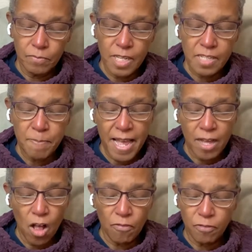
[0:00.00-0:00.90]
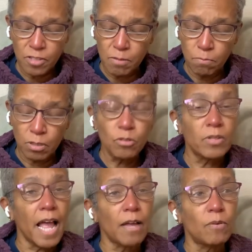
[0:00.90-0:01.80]
This may call for some blue
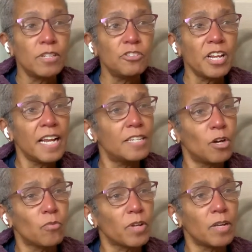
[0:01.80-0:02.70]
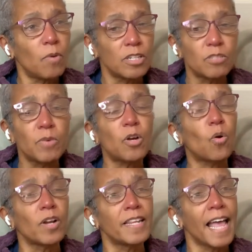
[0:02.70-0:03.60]
language, and I don't really want to
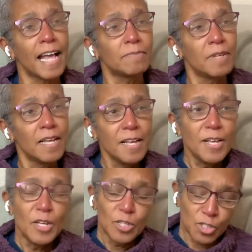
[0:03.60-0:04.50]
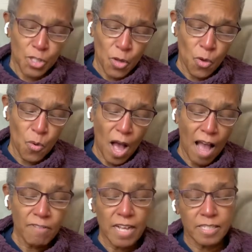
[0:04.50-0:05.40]
record that. So
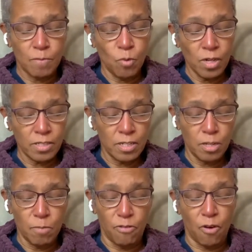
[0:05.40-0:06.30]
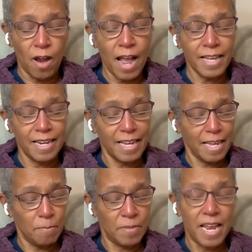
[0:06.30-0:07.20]
I've got some work to do before I can
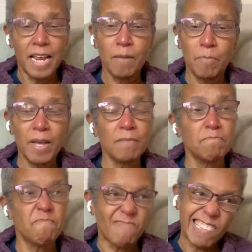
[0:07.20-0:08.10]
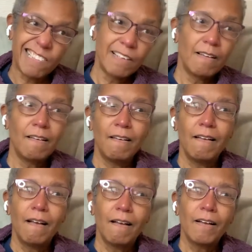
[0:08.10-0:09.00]
keep knitting, but
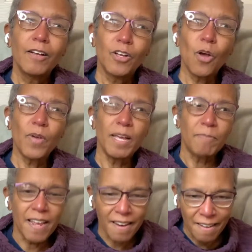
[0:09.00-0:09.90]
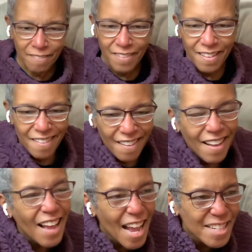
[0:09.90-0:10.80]
go keep knitting.
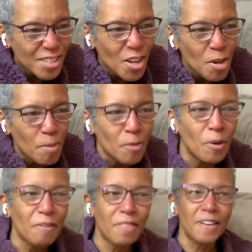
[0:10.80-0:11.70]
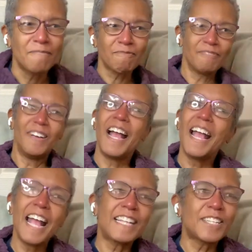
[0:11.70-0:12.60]
It's going to be worth it.
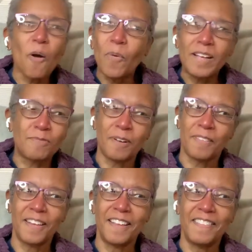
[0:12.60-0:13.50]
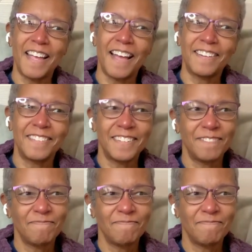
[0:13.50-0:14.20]
It's always worth it in the end.